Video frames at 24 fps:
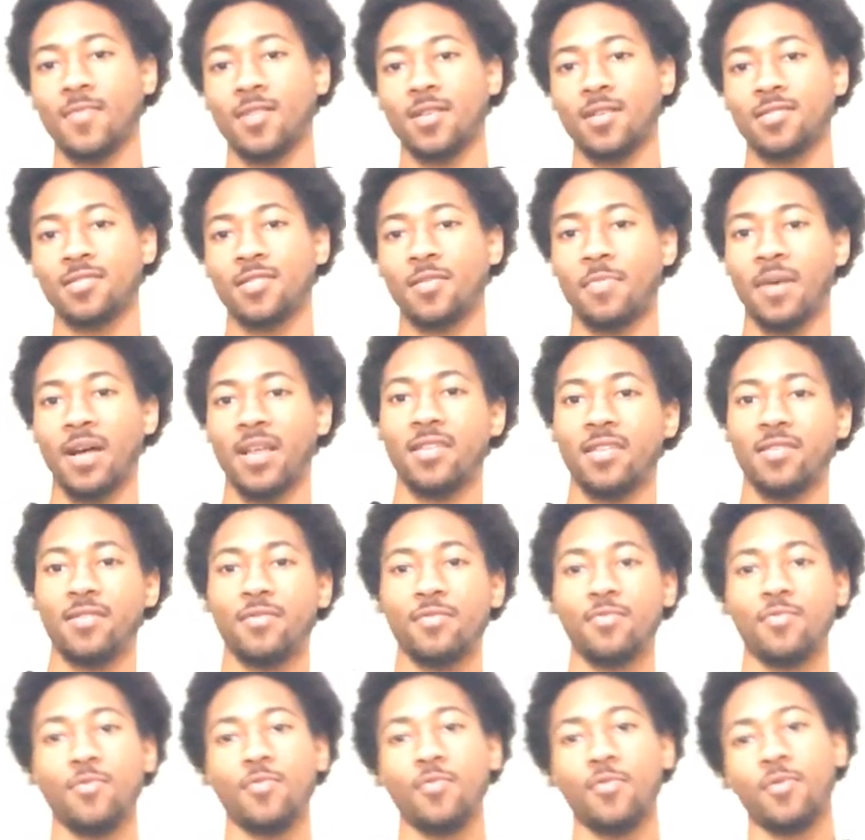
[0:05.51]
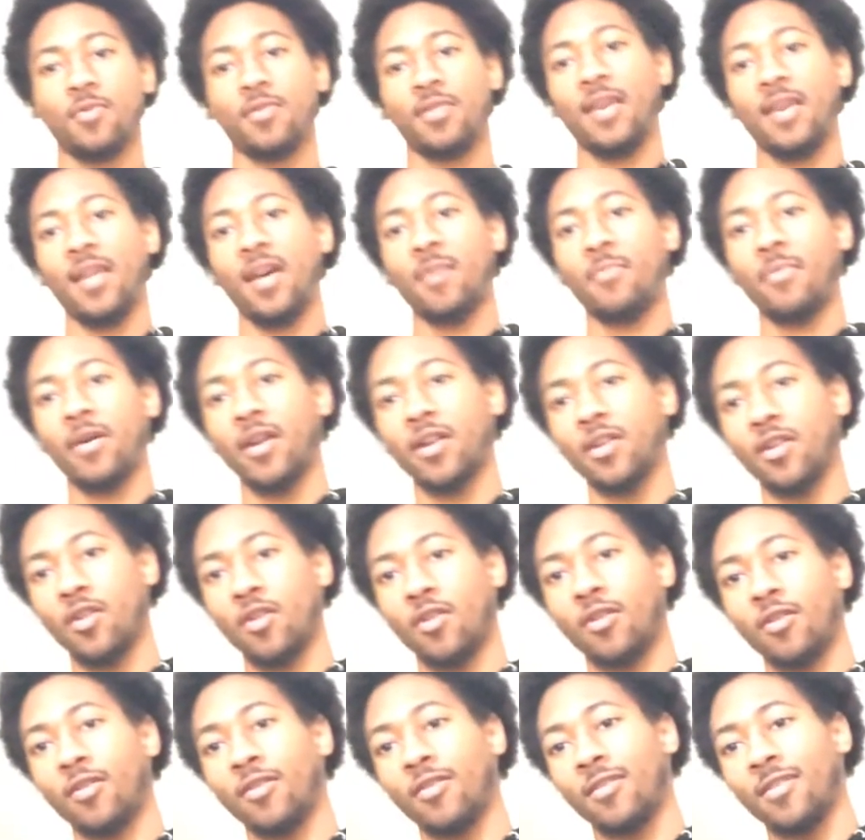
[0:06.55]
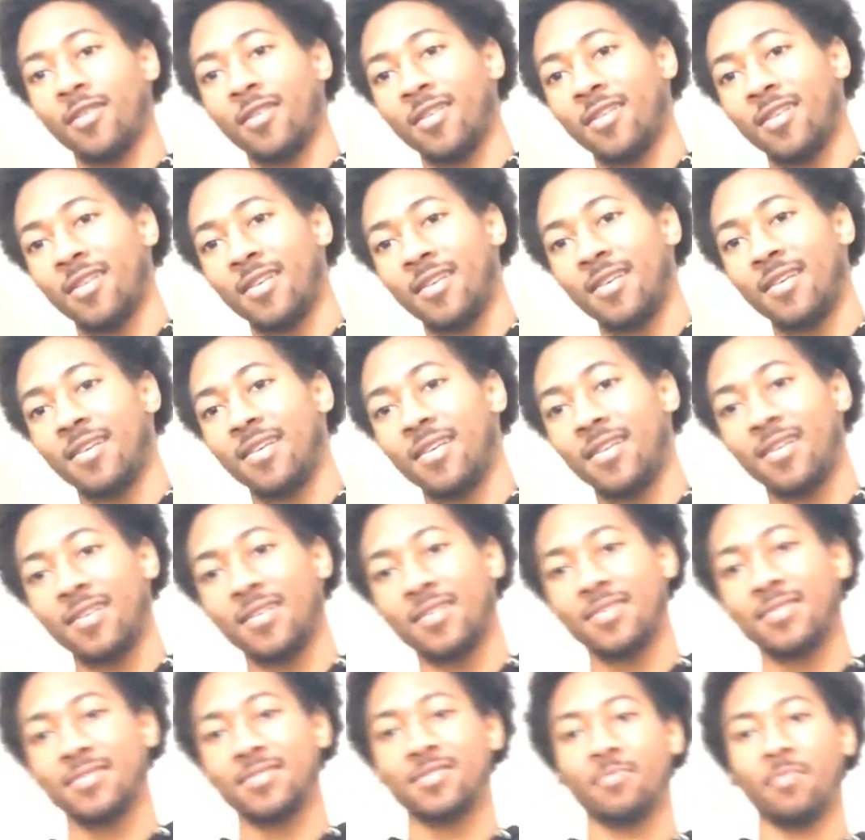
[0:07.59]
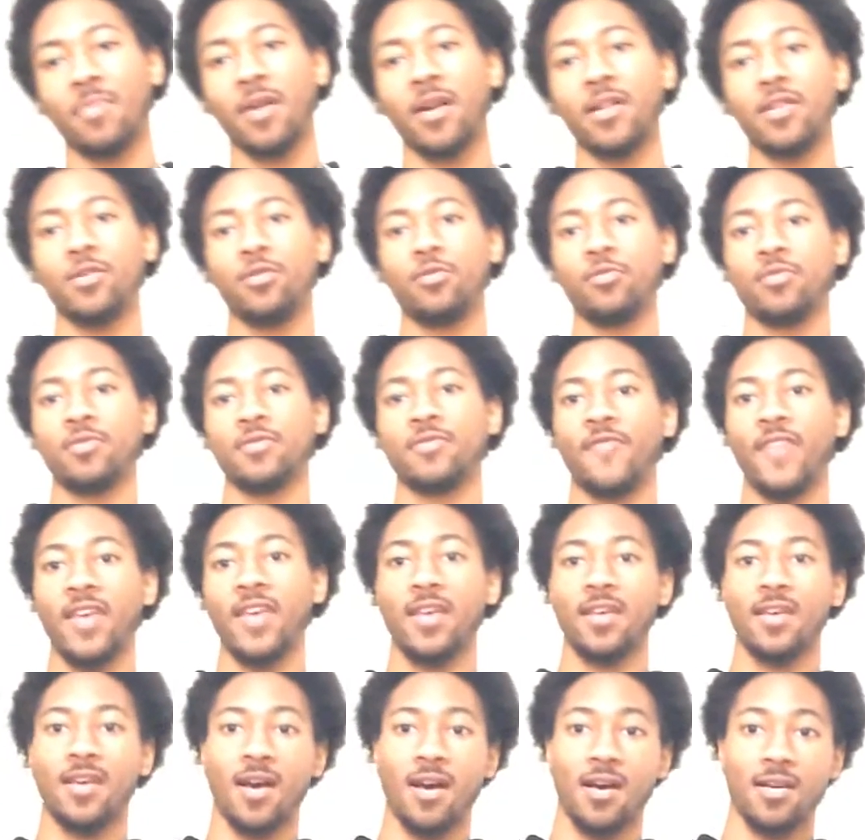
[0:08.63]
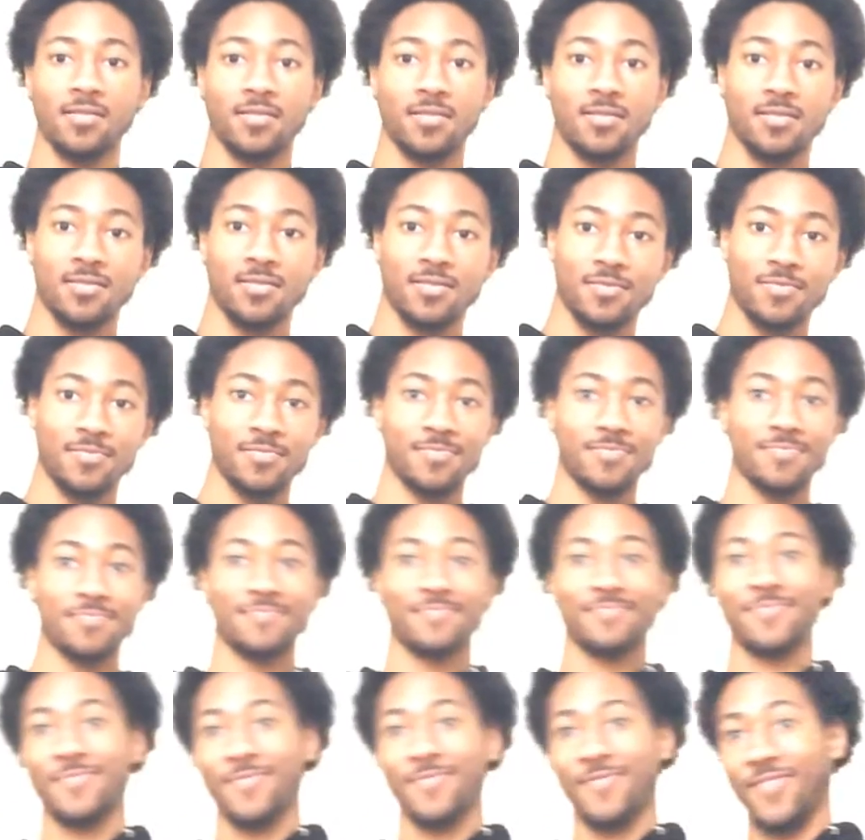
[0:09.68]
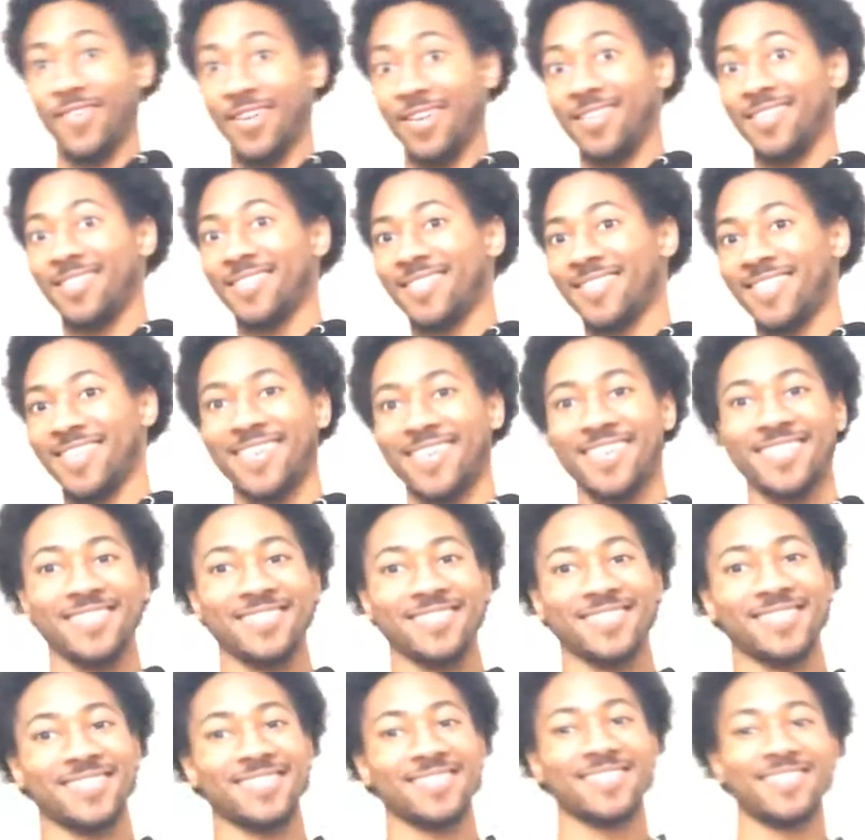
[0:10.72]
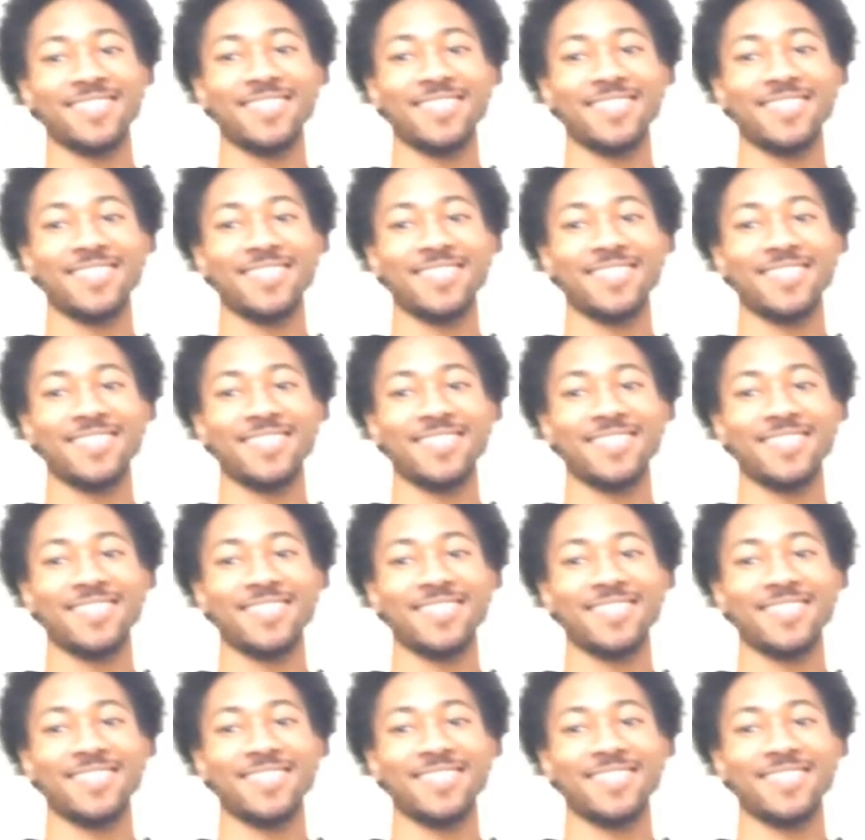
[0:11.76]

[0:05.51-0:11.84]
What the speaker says: somebody that I might call somebody who is fake conscious. Fake conscious.